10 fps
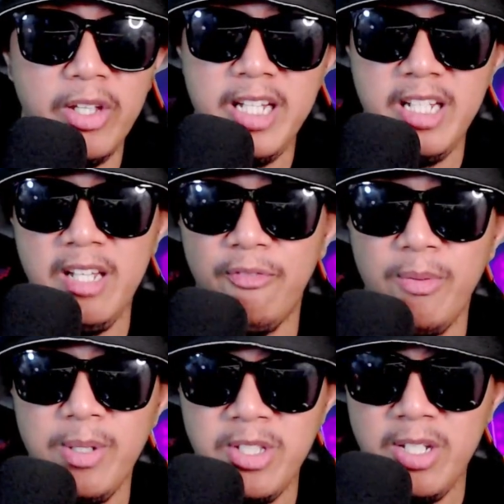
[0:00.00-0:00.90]
and
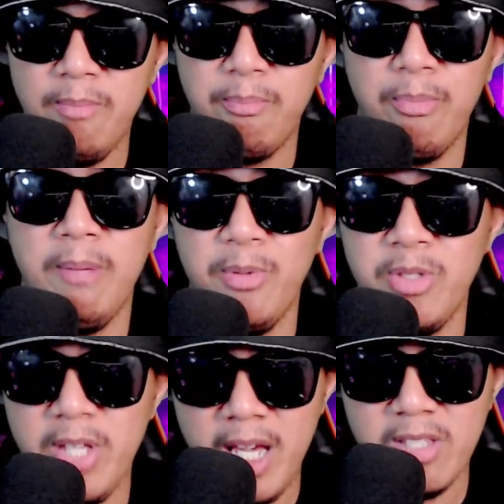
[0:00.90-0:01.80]
informative
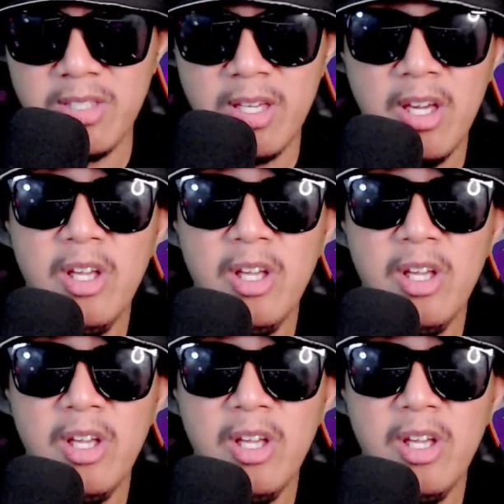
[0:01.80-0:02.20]
purposes.